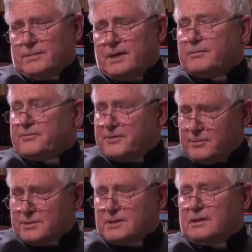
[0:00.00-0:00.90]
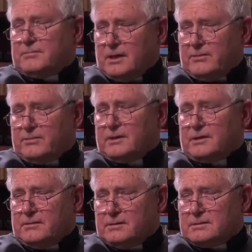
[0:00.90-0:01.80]
He refused to come down from
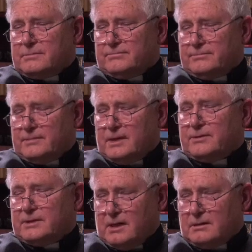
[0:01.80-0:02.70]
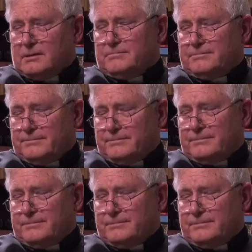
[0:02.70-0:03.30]
that cross. He would die there.